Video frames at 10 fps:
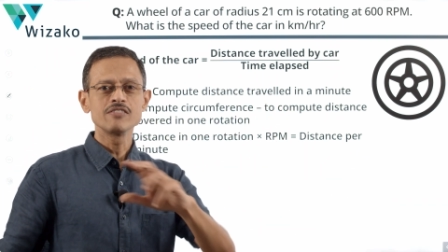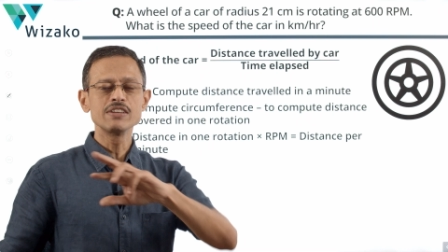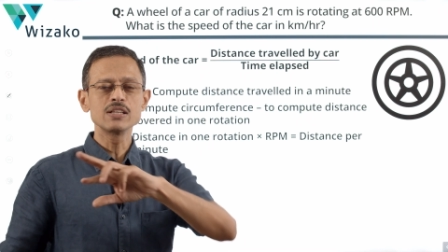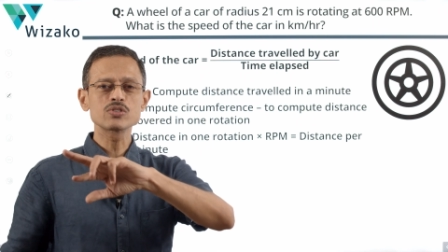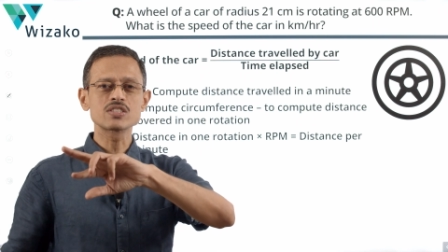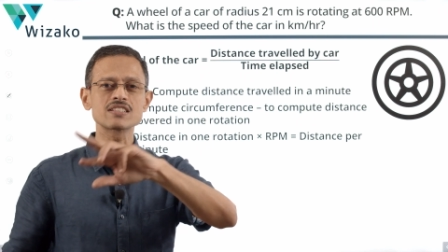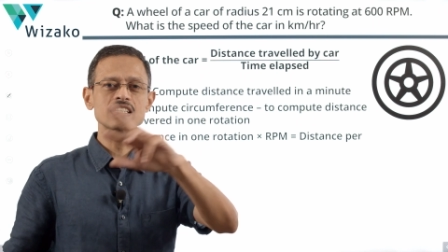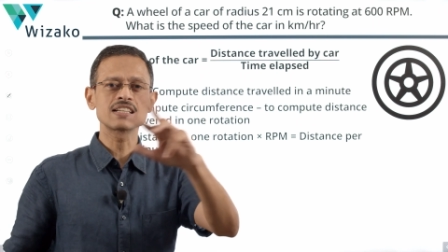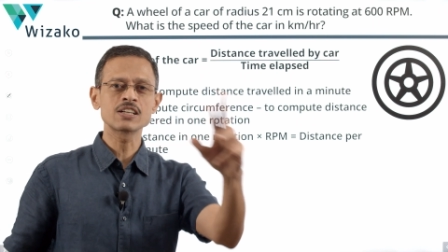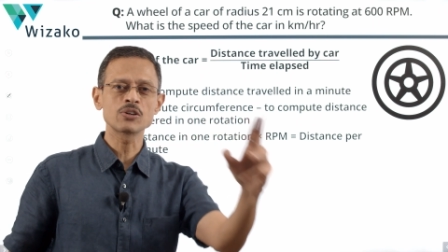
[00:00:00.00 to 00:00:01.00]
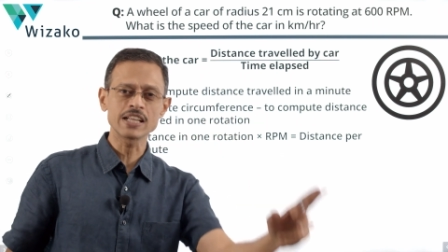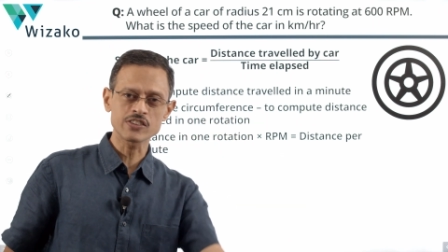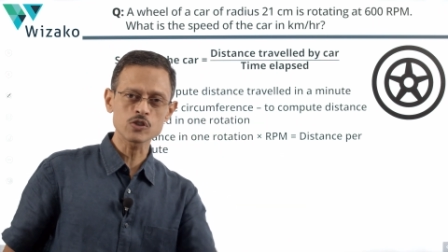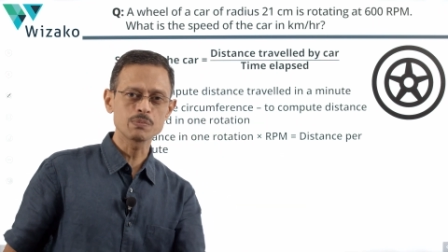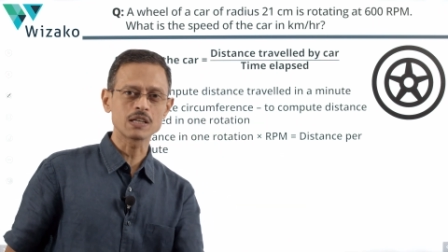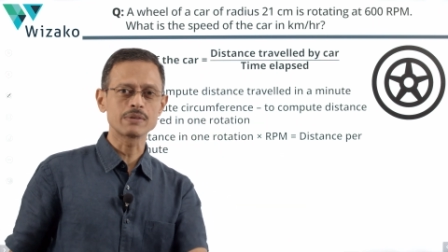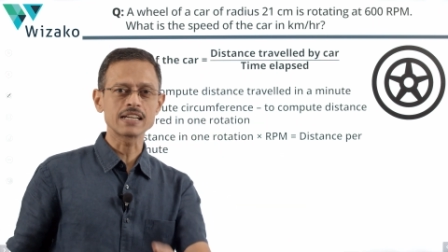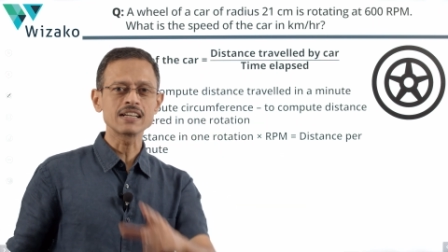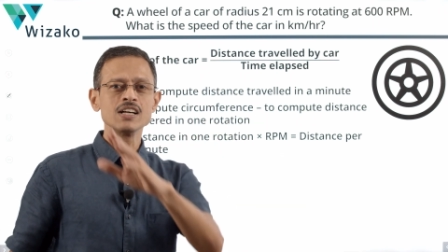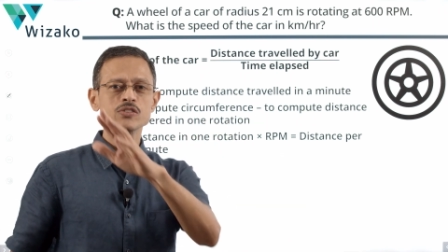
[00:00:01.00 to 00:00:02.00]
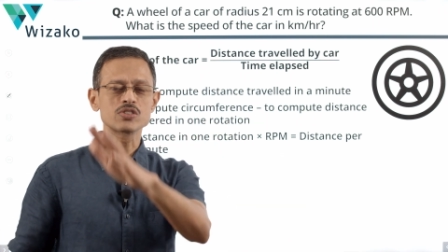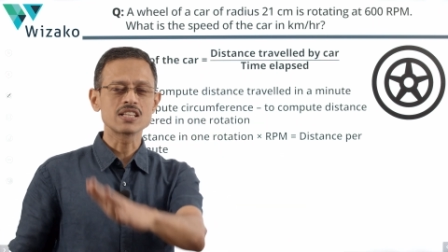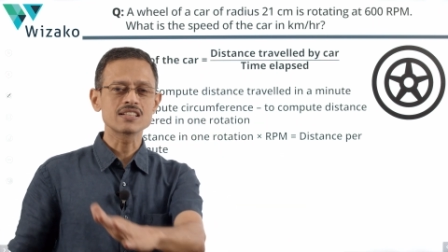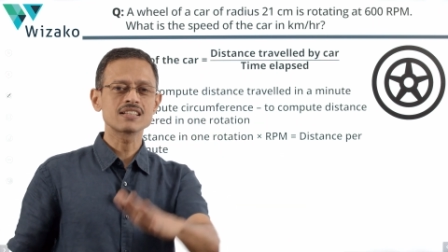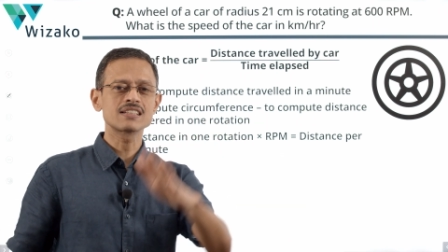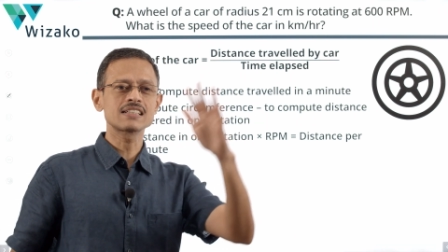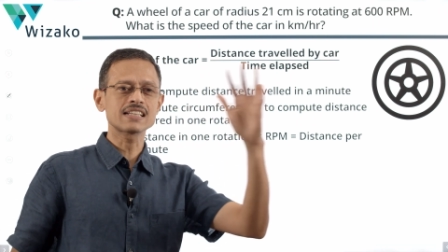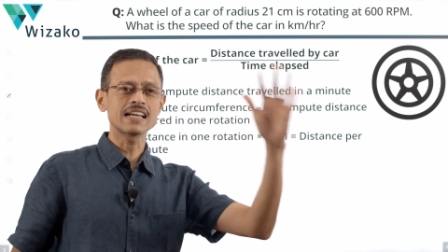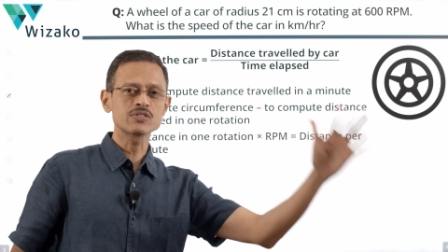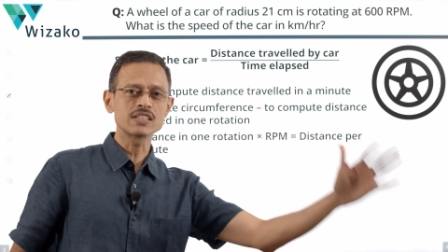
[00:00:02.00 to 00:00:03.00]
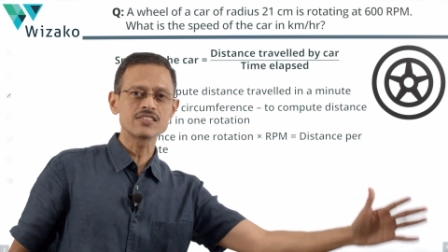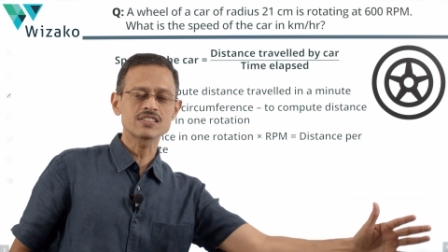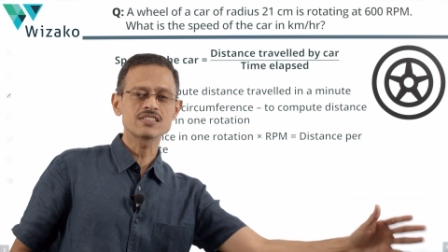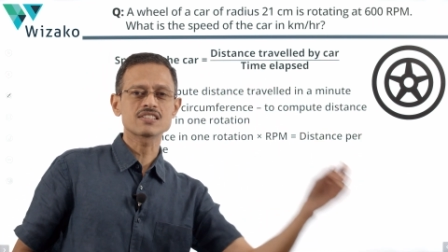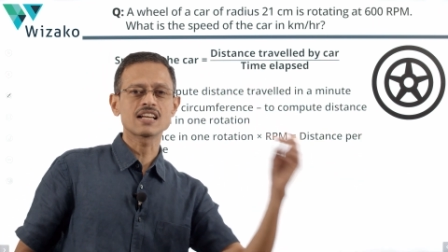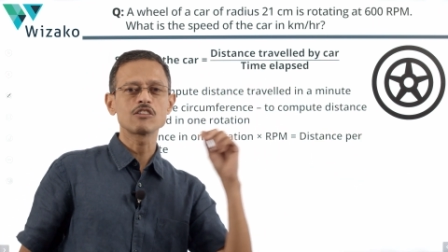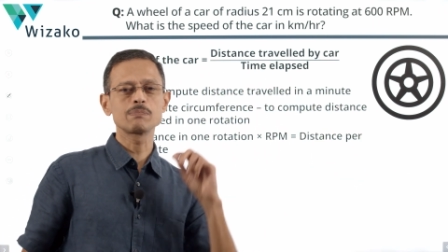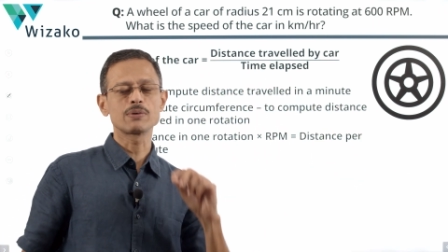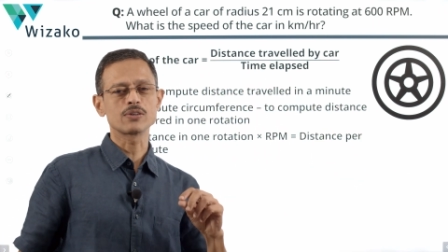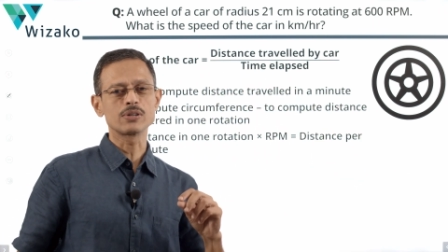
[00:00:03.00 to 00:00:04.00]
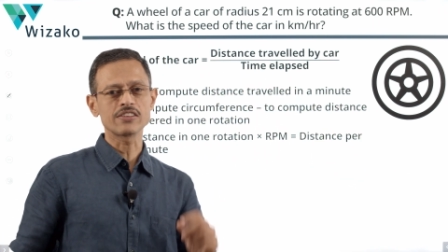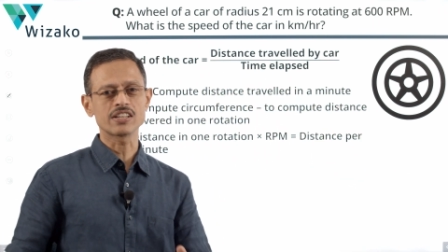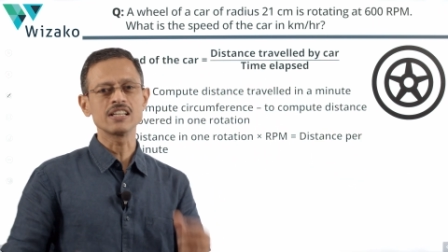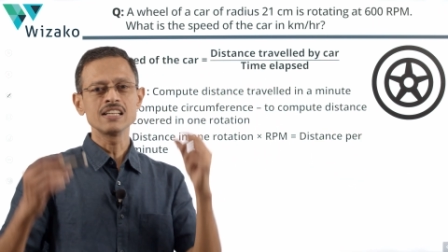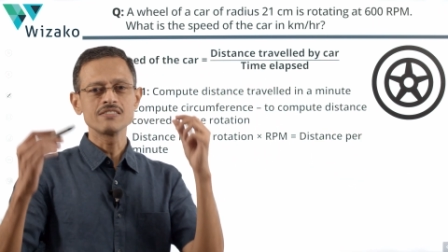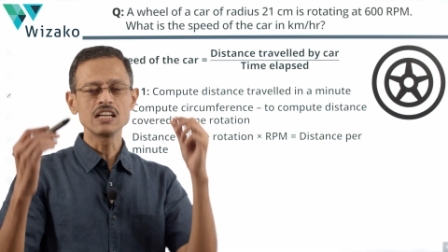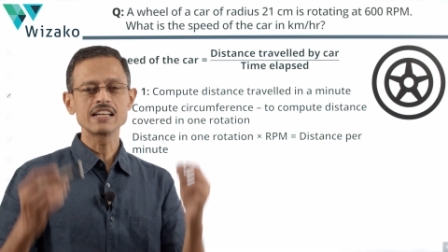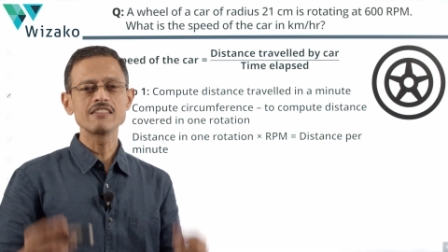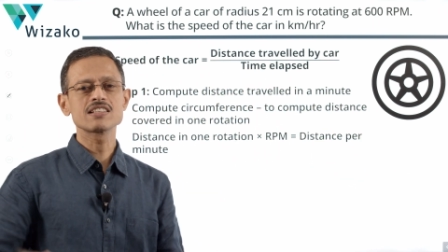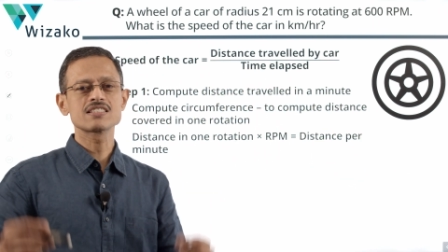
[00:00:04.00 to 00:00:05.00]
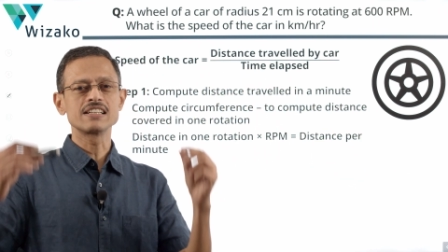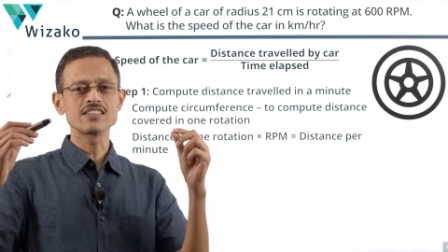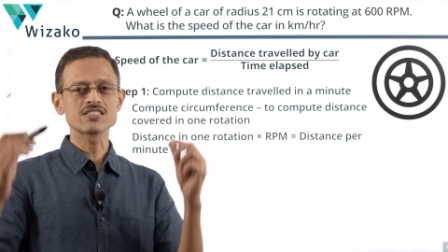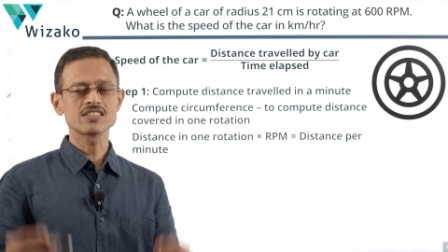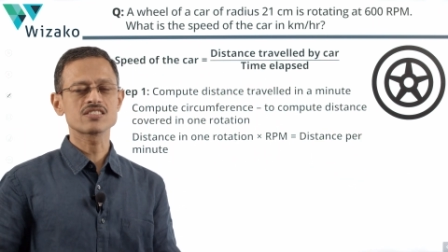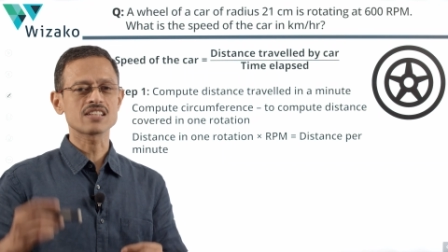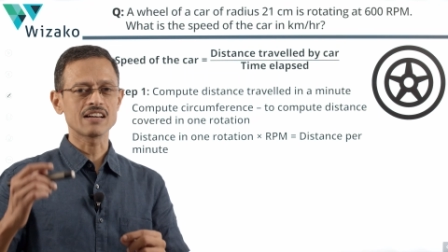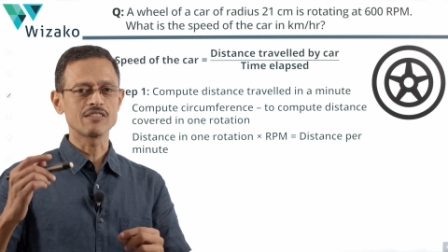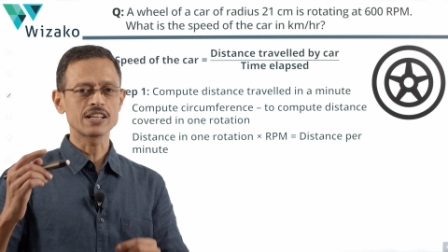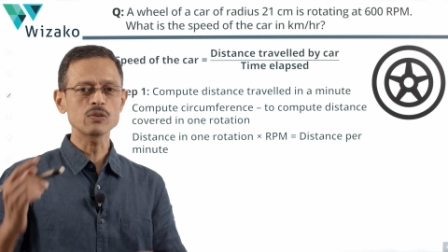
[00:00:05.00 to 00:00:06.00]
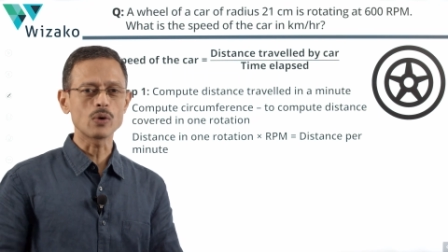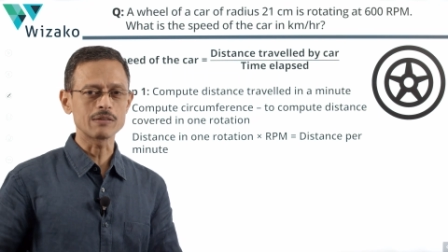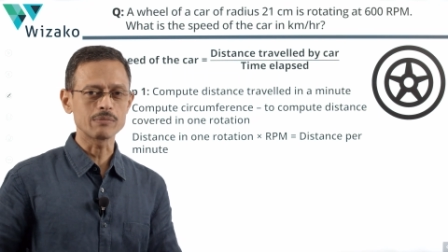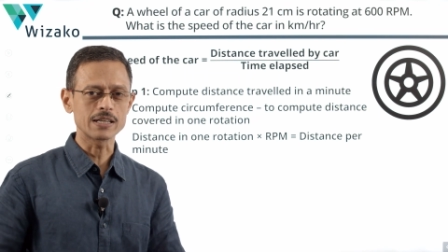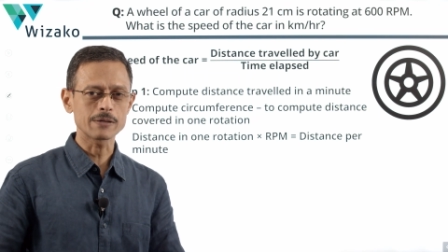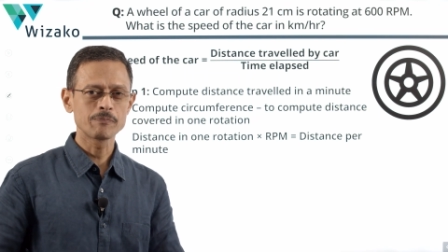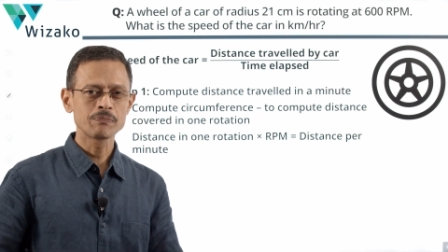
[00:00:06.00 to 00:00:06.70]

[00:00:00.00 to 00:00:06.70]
We know 600 rotations per minute. So 600 times the distance traveled per rotation will give us the distance traveled in 1 minute.